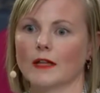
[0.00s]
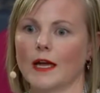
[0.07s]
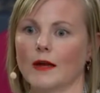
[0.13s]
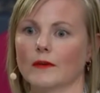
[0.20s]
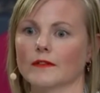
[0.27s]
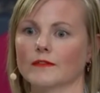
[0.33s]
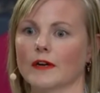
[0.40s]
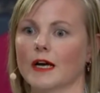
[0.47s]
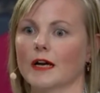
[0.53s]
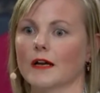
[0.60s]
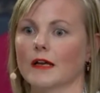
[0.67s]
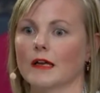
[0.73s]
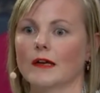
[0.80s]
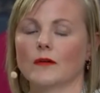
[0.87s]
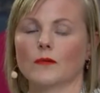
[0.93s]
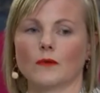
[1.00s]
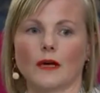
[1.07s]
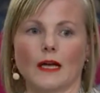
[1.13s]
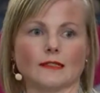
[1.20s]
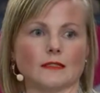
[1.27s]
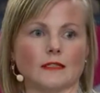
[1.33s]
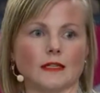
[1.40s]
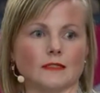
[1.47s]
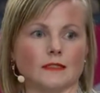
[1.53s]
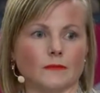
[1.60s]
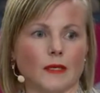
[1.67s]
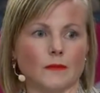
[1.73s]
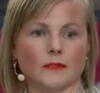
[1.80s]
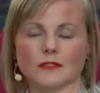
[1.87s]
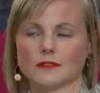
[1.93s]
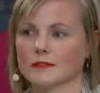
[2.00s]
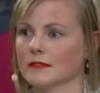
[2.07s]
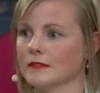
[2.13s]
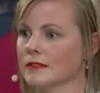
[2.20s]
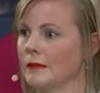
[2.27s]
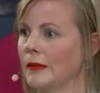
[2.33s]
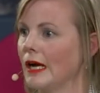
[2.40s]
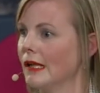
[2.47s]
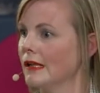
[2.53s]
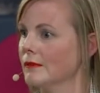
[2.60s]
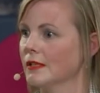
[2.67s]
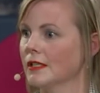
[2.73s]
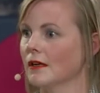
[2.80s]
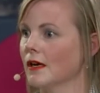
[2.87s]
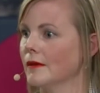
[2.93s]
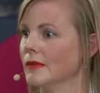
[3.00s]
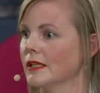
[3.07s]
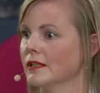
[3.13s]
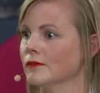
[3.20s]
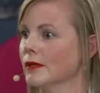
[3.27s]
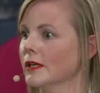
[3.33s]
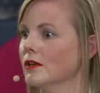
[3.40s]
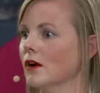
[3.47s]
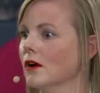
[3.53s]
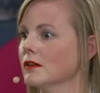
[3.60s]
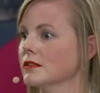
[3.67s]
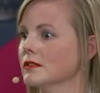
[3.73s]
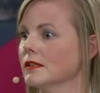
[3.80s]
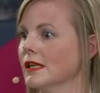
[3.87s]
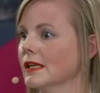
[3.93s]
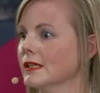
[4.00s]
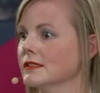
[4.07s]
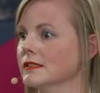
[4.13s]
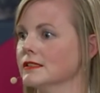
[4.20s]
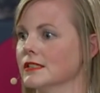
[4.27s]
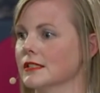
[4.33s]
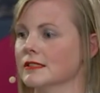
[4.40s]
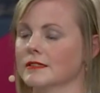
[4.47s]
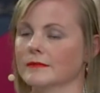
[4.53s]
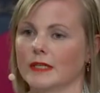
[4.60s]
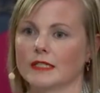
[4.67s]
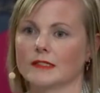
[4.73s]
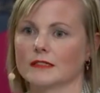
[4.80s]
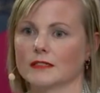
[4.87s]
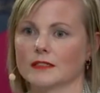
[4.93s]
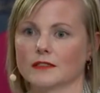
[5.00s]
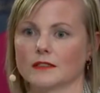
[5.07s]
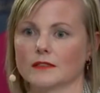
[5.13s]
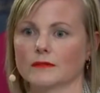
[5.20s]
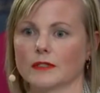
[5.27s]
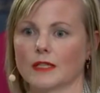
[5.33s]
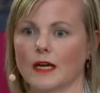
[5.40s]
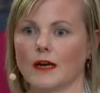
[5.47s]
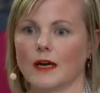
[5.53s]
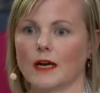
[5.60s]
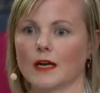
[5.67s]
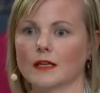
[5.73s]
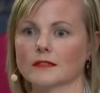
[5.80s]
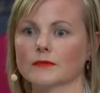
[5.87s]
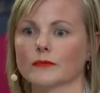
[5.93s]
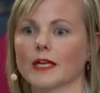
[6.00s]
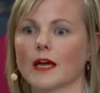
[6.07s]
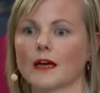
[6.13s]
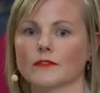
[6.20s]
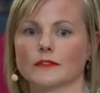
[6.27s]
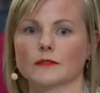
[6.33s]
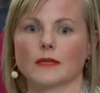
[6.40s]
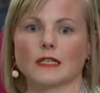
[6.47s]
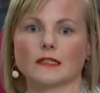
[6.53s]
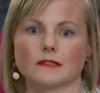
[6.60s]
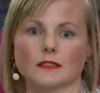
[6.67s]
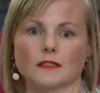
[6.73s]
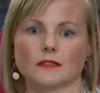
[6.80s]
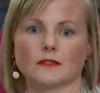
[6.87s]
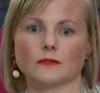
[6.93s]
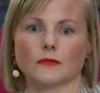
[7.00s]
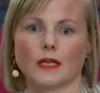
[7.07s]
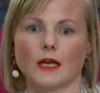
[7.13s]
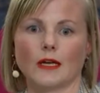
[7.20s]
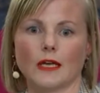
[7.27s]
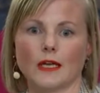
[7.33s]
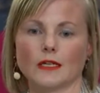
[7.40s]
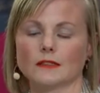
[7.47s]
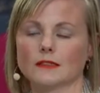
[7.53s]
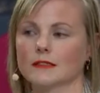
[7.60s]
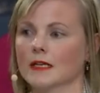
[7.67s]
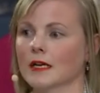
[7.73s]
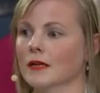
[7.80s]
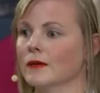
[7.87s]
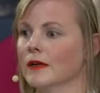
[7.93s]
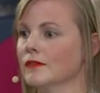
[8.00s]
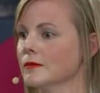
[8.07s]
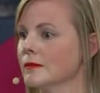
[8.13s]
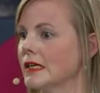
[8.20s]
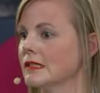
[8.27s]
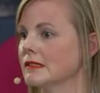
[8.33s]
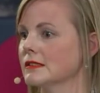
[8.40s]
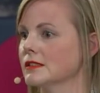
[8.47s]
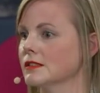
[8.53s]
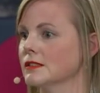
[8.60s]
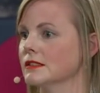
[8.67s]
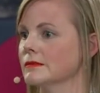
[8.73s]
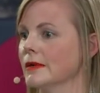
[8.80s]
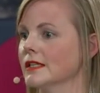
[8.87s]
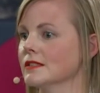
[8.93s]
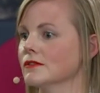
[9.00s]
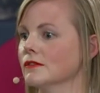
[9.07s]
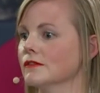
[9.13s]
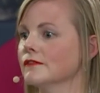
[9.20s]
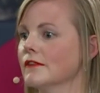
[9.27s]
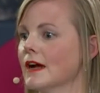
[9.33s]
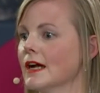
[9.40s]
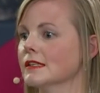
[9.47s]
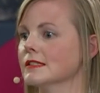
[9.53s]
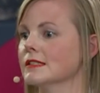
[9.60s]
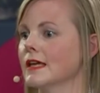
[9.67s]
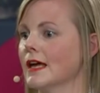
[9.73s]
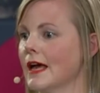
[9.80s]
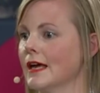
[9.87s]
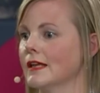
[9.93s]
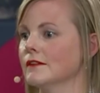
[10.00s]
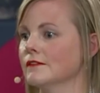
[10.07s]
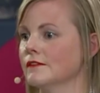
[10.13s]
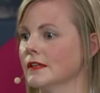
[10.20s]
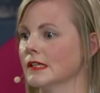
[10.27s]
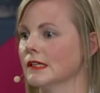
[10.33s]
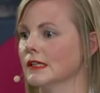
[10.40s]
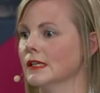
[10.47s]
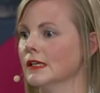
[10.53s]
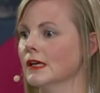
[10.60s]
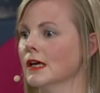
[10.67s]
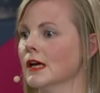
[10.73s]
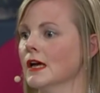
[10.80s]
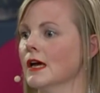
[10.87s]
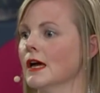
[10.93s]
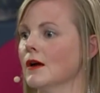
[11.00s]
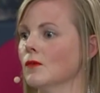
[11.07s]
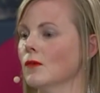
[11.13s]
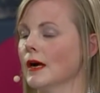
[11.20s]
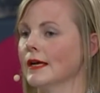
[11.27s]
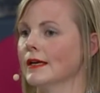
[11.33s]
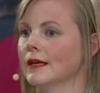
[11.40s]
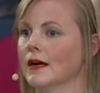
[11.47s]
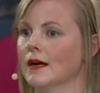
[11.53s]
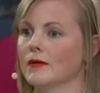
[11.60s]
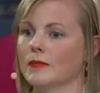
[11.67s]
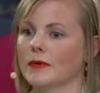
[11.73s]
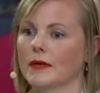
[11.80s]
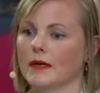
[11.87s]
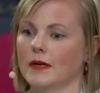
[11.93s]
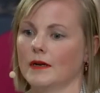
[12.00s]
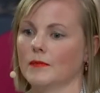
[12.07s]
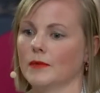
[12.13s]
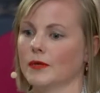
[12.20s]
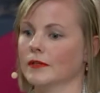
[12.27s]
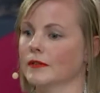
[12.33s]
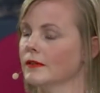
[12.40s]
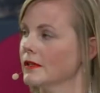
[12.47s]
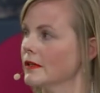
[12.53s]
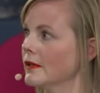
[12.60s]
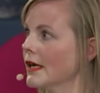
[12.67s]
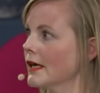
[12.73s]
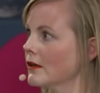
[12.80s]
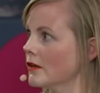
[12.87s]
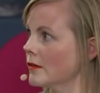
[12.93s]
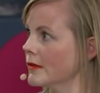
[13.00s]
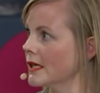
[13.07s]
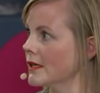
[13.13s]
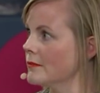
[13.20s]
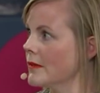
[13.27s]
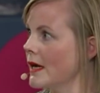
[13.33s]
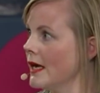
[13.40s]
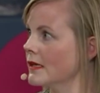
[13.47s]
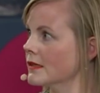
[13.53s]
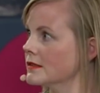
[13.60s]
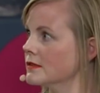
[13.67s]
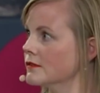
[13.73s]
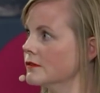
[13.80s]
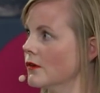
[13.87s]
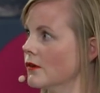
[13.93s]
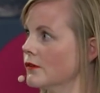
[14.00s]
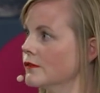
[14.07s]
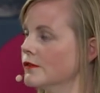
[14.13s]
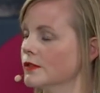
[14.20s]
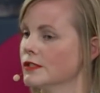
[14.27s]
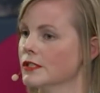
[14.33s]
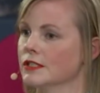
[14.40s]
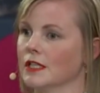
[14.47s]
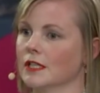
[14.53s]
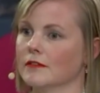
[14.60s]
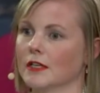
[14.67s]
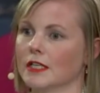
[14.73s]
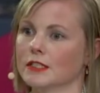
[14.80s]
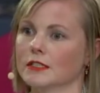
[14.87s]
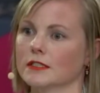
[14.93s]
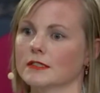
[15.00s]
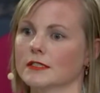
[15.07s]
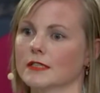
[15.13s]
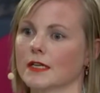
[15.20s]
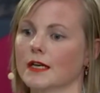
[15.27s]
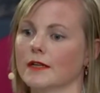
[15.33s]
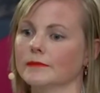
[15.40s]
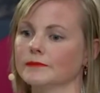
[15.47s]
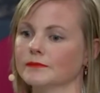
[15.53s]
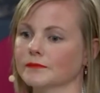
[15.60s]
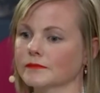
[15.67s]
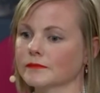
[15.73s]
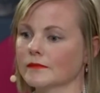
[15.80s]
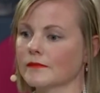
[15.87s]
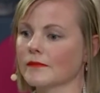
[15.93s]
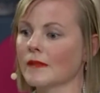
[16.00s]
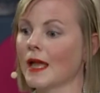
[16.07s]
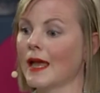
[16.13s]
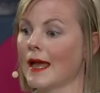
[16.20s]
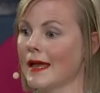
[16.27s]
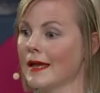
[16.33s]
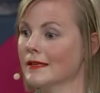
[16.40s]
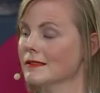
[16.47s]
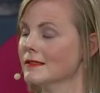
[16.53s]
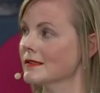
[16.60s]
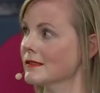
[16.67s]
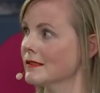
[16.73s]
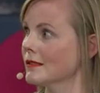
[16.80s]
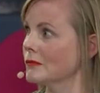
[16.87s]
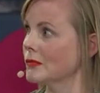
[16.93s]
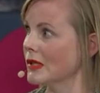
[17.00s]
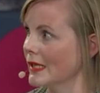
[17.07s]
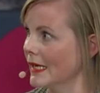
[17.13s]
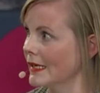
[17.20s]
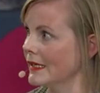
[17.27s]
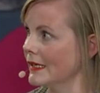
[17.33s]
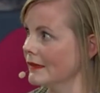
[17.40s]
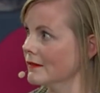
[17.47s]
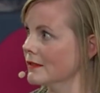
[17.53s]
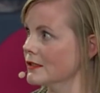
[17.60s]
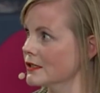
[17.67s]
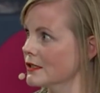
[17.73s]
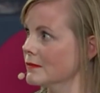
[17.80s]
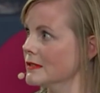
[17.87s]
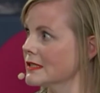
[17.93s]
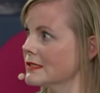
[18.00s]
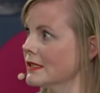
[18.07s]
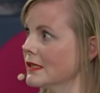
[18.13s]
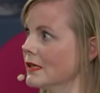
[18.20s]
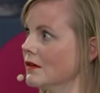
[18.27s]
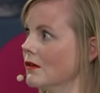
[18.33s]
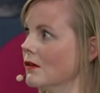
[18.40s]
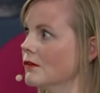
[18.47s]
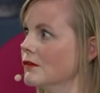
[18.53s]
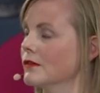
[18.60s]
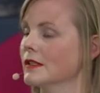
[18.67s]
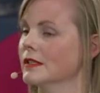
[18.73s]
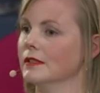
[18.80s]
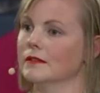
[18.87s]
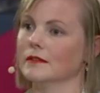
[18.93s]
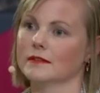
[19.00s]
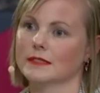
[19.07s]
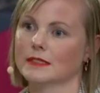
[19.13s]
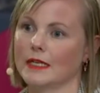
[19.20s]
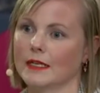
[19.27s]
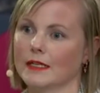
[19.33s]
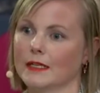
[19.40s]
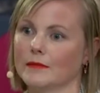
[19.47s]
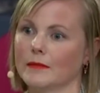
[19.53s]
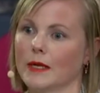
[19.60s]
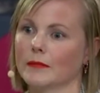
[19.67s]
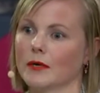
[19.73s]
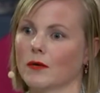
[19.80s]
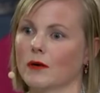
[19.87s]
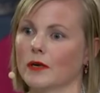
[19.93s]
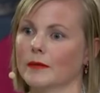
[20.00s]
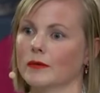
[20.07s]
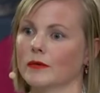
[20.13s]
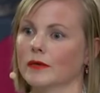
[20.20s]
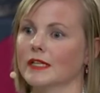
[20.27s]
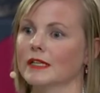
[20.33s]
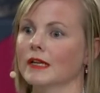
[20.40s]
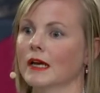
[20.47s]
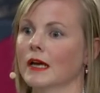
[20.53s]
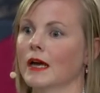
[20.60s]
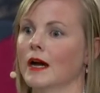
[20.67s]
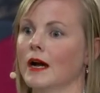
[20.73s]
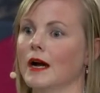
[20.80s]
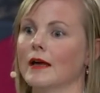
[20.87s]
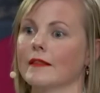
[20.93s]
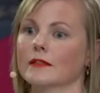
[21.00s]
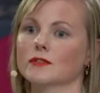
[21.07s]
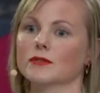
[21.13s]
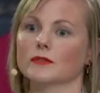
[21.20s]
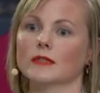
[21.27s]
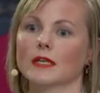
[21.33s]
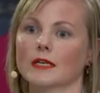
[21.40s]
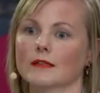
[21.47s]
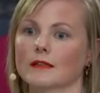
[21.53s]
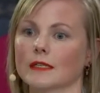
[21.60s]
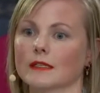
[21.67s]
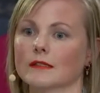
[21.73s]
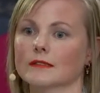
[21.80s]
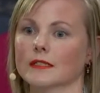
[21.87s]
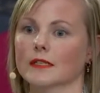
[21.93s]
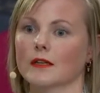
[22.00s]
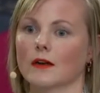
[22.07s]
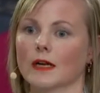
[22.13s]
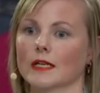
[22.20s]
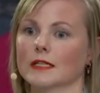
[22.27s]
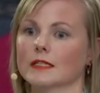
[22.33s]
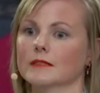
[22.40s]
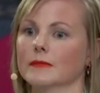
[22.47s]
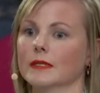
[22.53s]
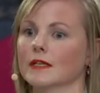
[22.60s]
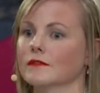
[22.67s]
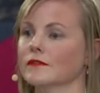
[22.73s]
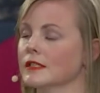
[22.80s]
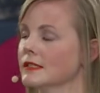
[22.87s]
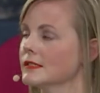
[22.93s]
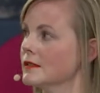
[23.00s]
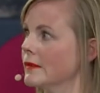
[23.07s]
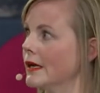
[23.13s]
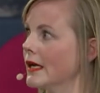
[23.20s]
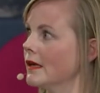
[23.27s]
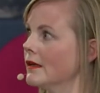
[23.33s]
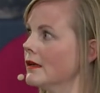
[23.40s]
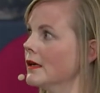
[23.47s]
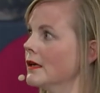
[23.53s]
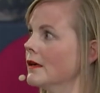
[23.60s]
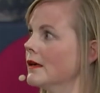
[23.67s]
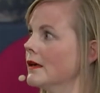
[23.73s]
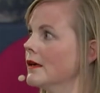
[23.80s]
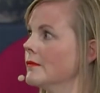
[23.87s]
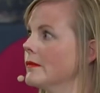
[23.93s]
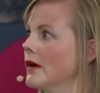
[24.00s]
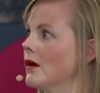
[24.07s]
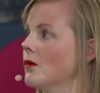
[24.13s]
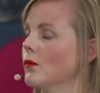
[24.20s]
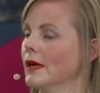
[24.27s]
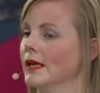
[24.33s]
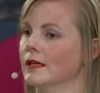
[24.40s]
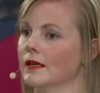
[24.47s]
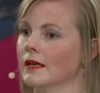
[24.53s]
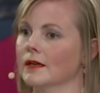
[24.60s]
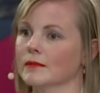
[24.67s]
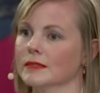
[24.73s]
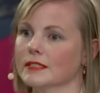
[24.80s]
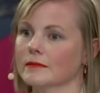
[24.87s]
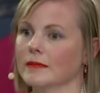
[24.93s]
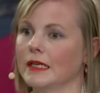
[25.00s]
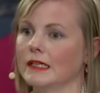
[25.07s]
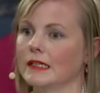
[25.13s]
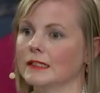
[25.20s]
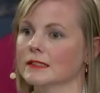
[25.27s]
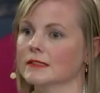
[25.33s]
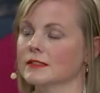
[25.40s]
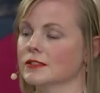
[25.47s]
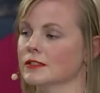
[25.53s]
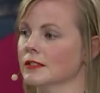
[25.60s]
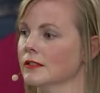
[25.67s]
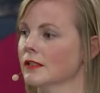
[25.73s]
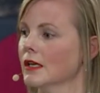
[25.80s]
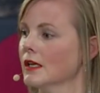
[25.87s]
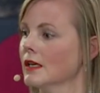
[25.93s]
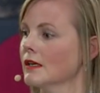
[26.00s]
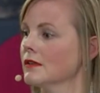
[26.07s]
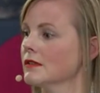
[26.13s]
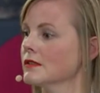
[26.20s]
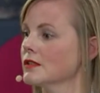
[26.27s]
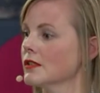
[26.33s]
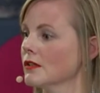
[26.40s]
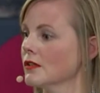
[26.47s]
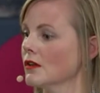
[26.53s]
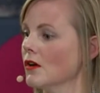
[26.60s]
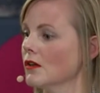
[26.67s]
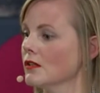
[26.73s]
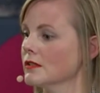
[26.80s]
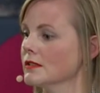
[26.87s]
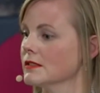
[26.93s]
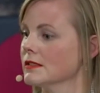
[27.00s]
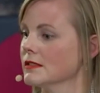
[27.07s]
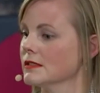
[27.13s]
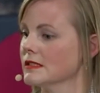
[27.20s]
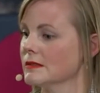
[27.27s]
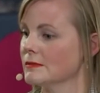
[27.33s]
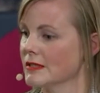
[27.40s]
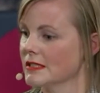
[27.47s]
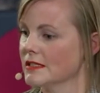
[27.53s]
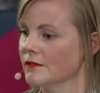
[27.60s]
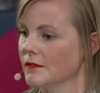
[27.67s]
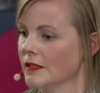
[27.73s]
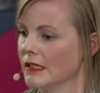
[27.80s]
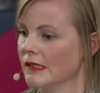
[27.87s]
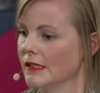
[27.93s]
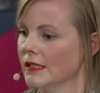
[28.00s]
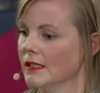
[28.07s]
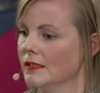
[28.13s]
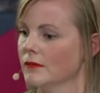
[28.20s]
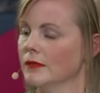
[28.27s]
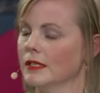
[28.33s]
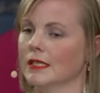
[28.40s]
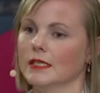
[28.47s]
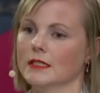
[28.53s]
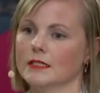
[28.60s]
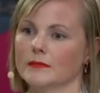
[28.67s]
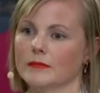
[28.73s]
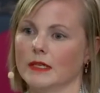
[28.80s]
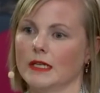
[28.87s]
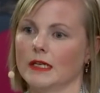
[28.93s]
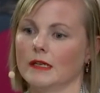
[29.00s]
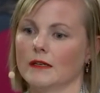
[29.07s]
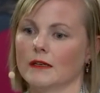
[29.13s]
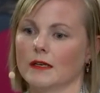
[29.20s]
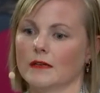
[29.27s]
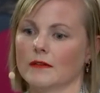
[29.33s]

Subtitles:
However, as elected members to Parliament, I believe we're not elected just to make decisions with our hearts. We have to make decisions with our heads. We have to make decisions based on fact and feeling, and weighing up both the economic impacts on future generations to come and the planning legitimacy of the stadium at Macquarie Point are the two key things that I need to be convinced about when it comes to making a decision. To the cost specifically, we need to be